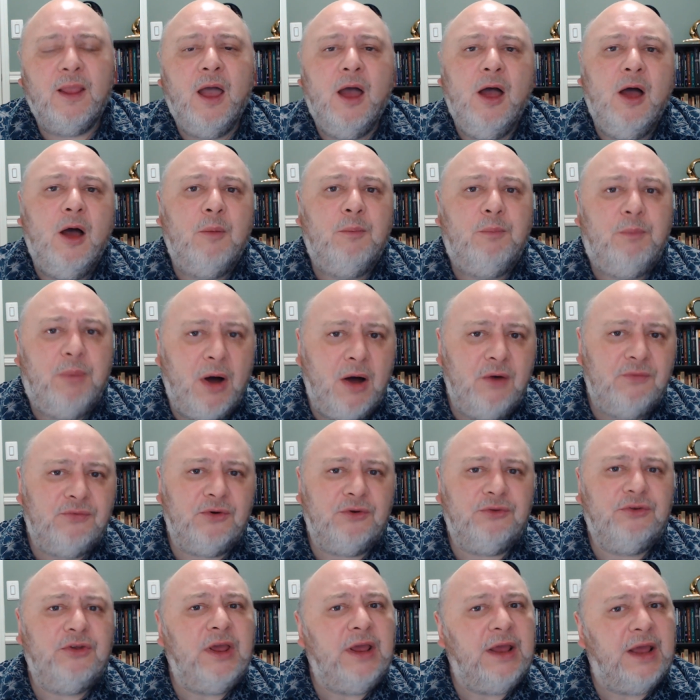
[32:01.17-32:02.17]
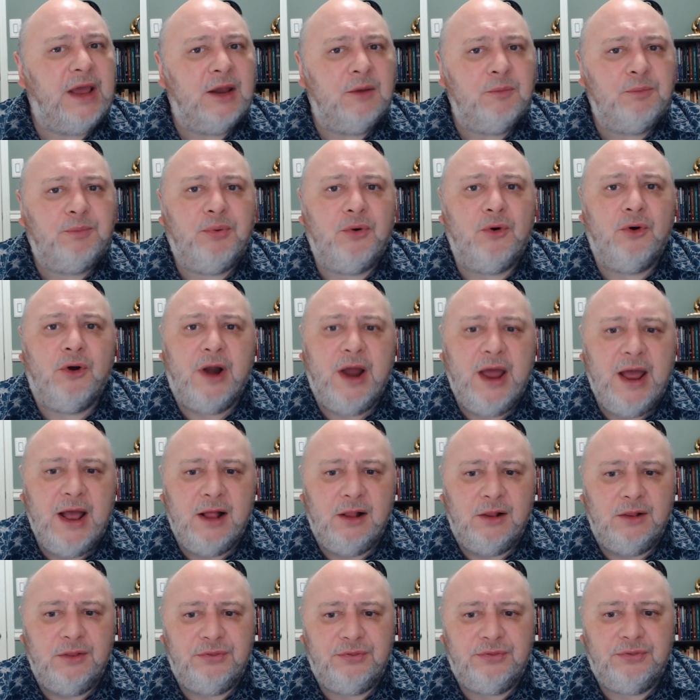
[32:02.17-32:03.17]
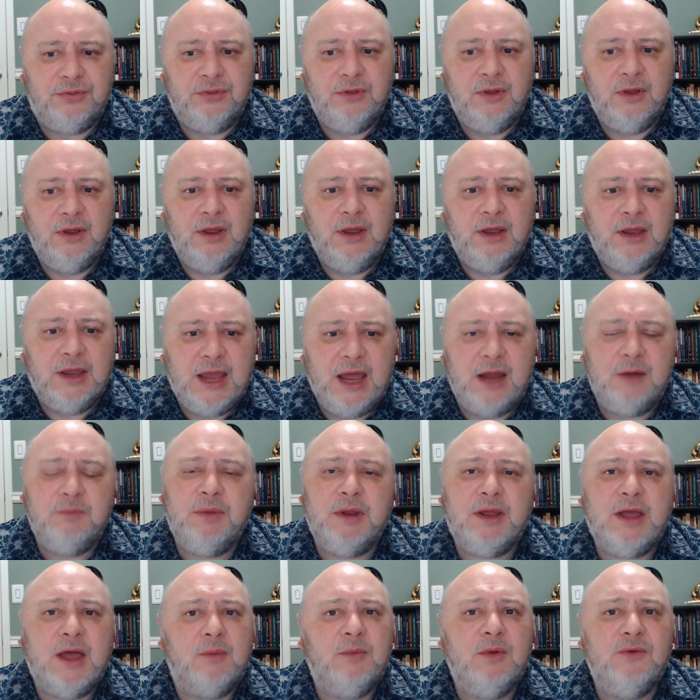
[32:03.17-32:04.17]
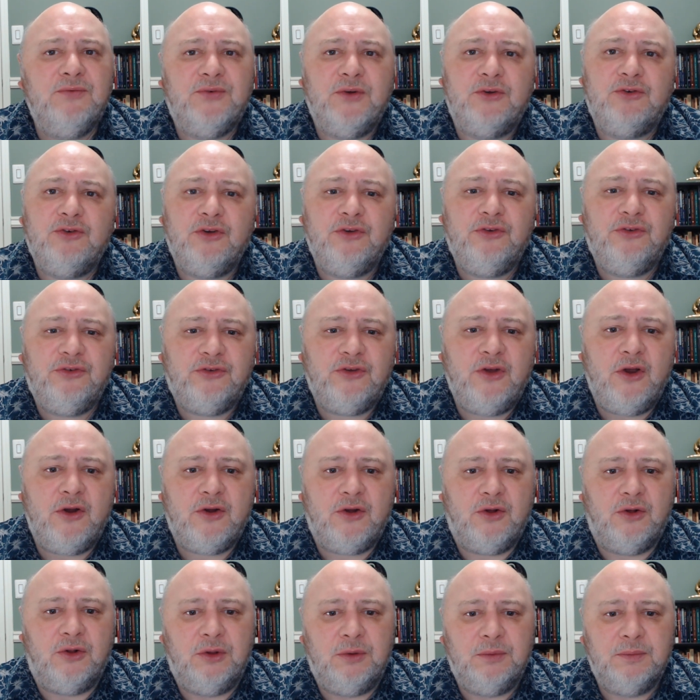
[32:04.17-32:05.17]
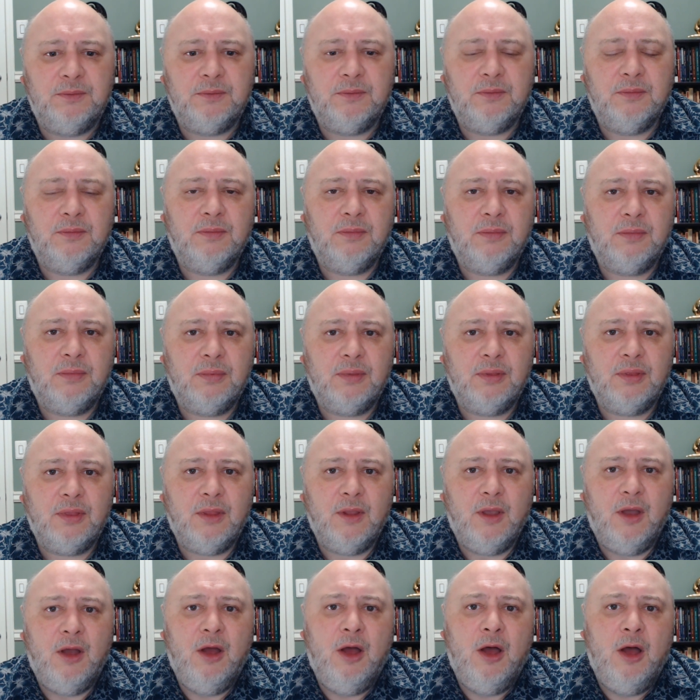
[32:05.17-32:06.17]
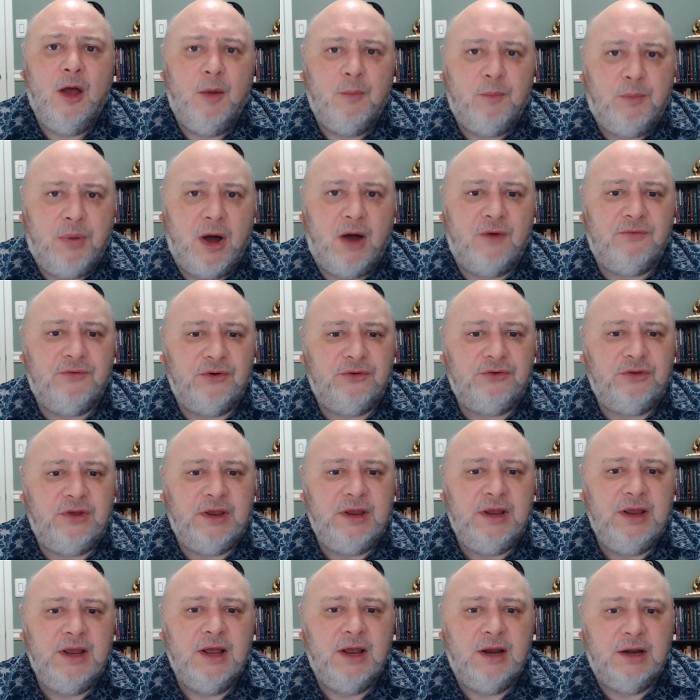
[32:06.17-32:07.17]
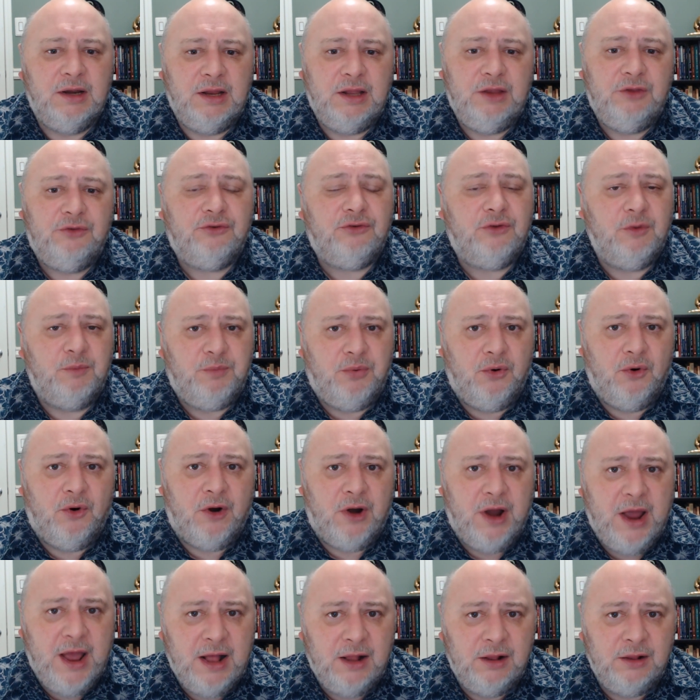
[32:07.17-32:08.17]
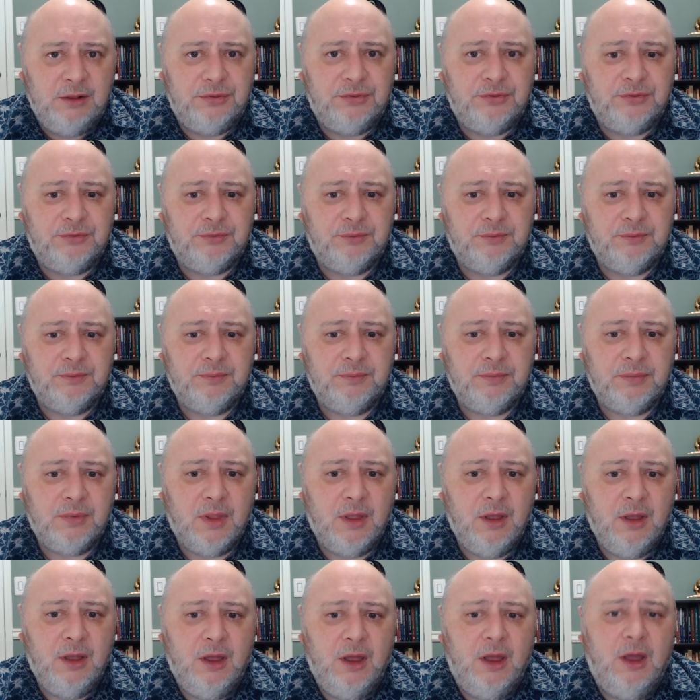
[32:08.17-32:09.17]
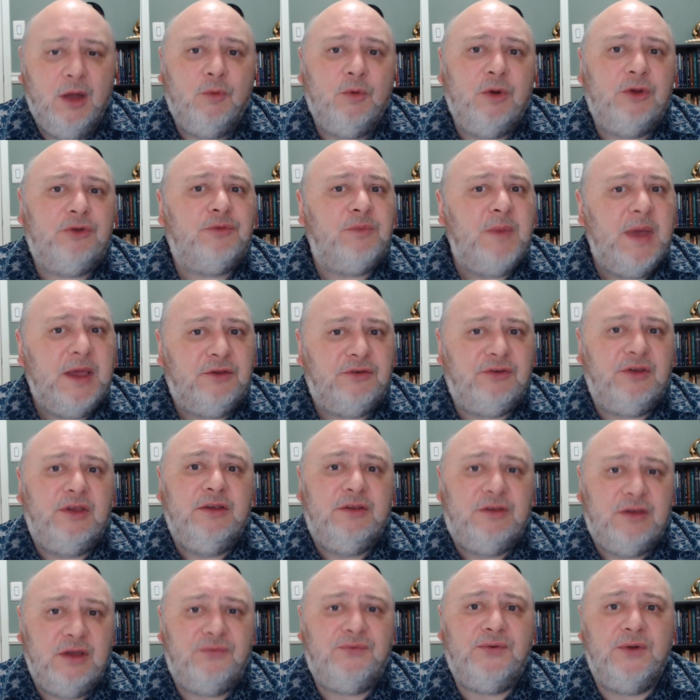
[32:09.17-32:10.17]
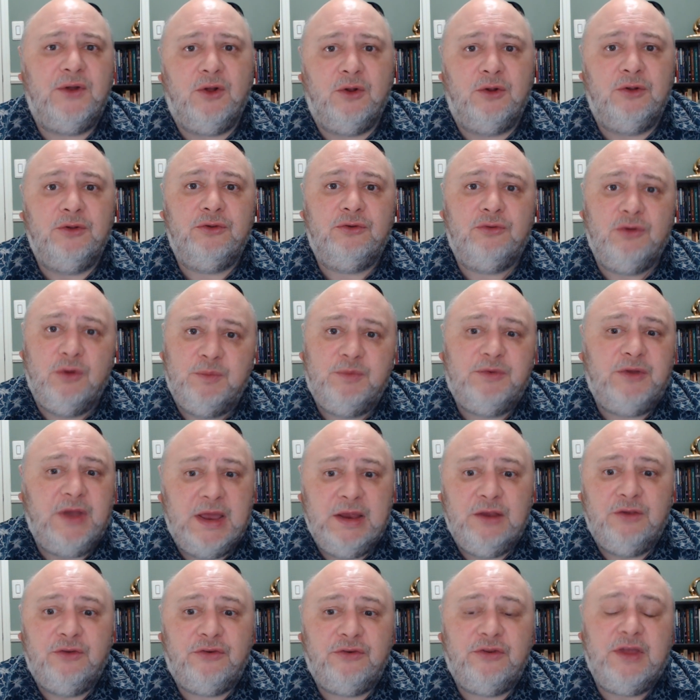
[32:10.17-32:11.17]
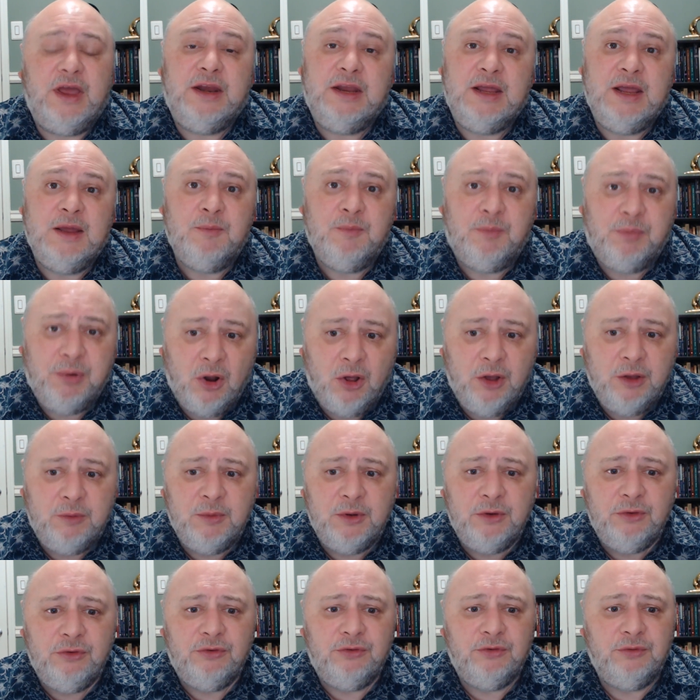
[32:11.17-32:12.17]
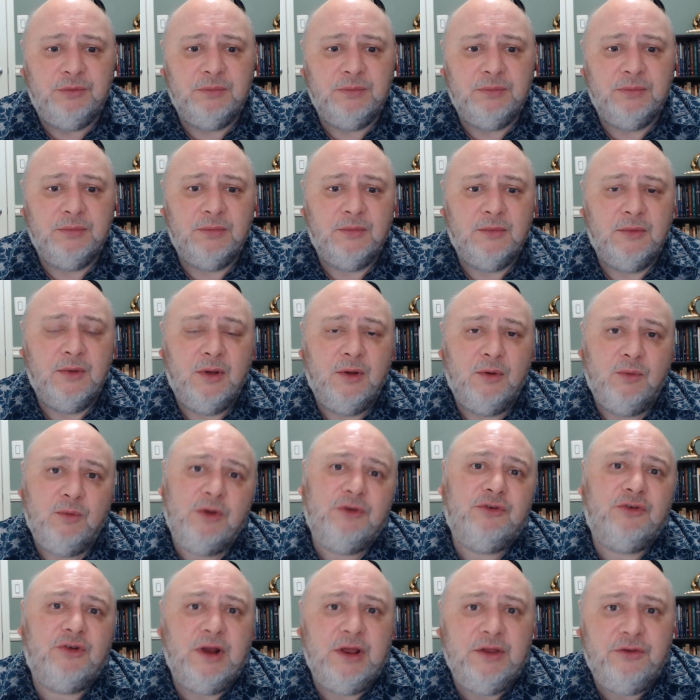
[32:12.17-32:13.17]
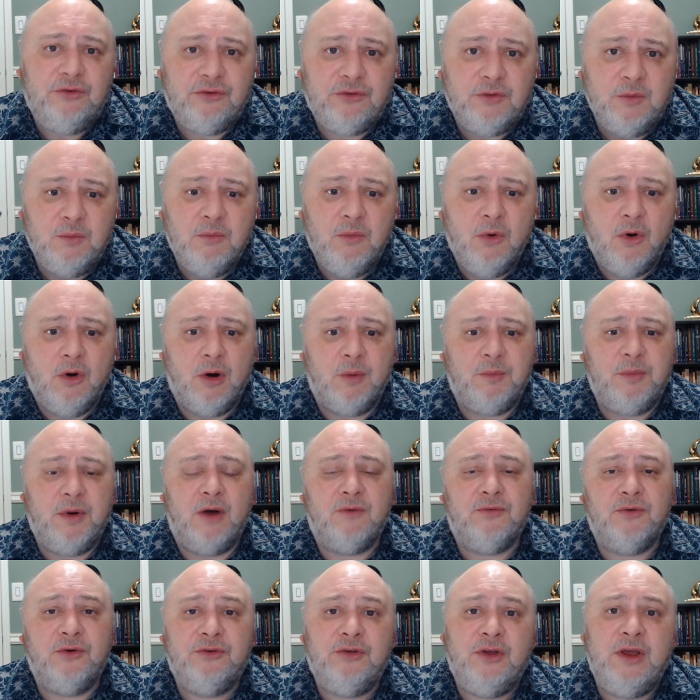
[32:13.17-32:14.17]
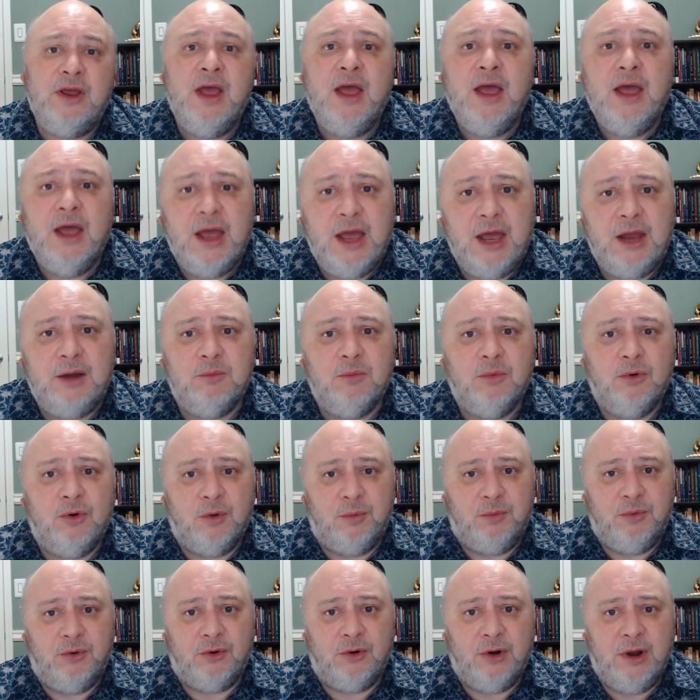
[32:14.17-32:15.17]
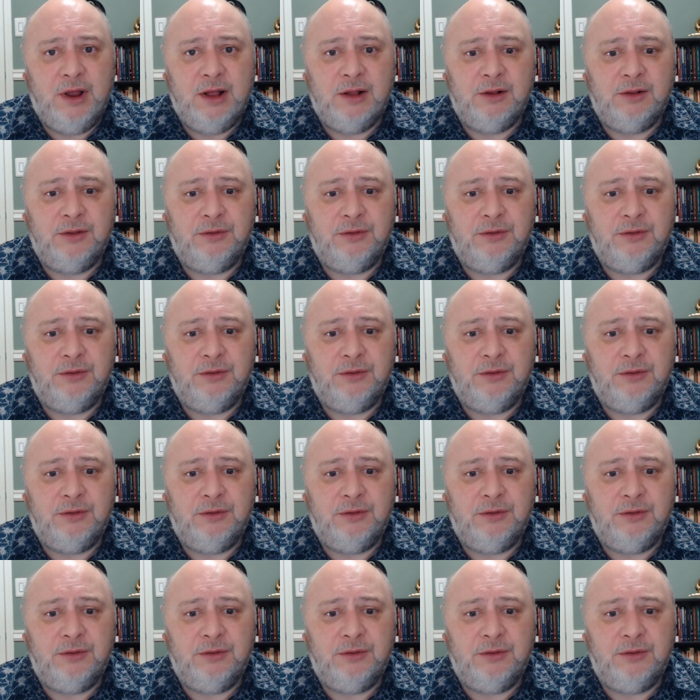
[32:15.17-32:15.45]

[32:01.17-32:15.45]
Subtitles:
poverty and poor health can become a vicious circle. Poverty leads to poor health, which makes it difficult to obtain steady employment, which leads to more poverty and more poor health.